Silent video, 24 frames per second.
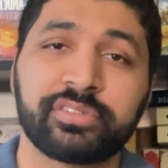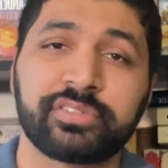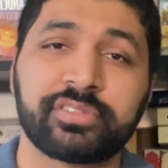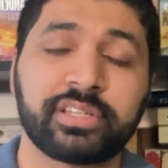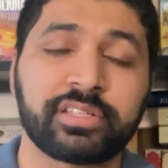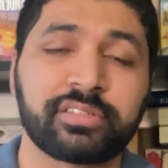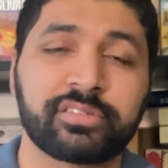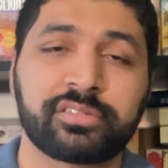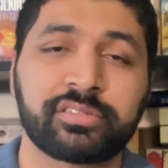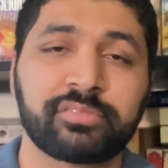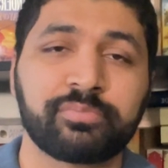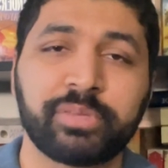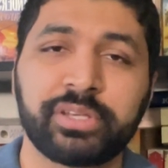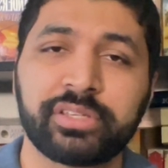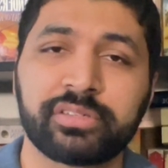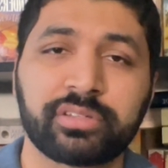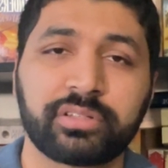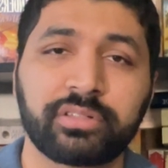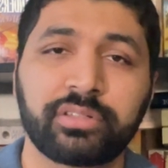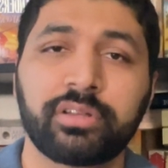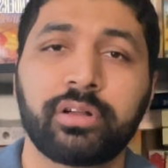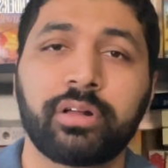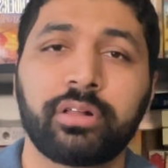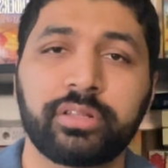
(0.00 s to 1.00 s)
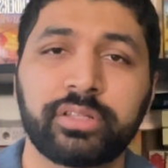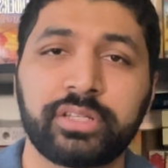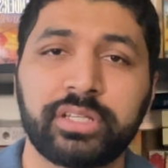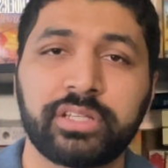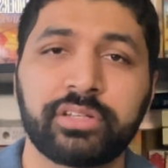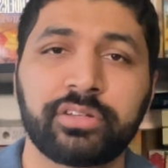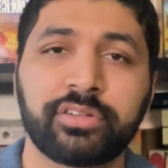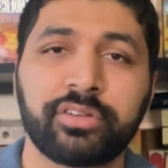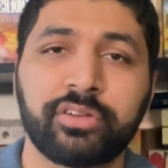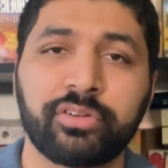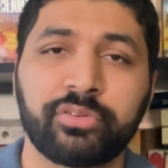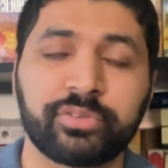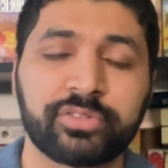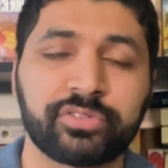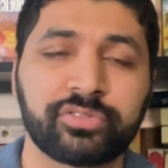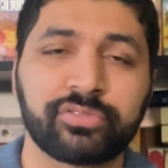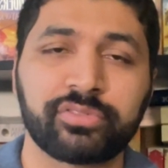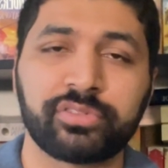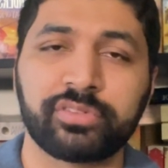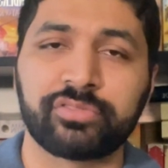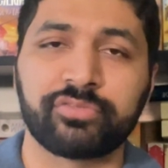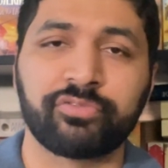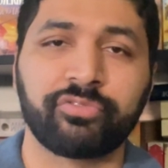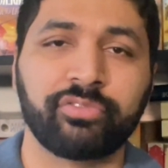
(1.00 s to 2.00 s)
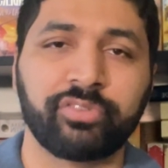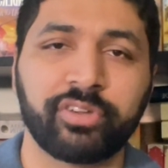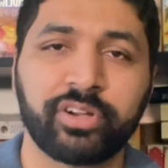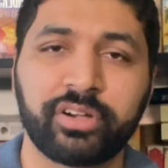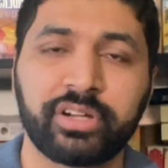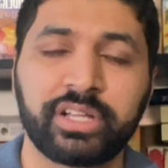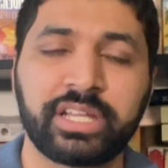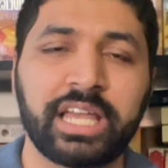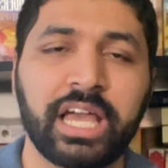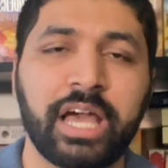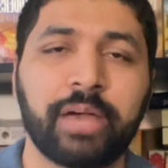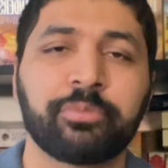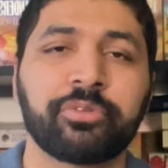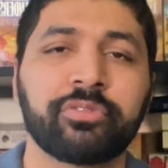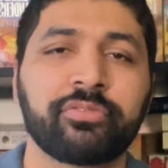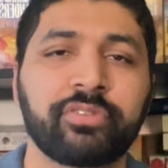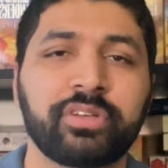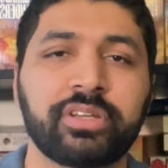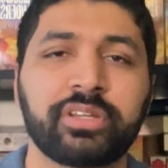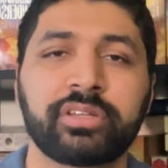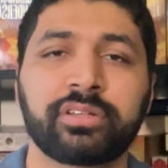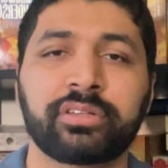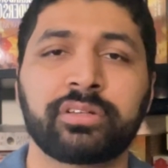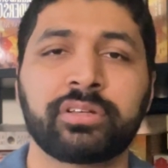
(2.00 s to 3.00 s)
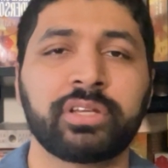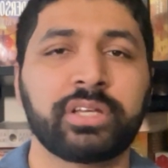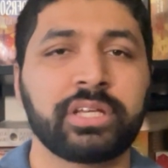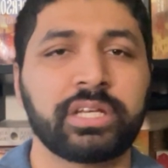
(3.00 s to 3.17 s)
That's basically all you need to know. It's very captivating.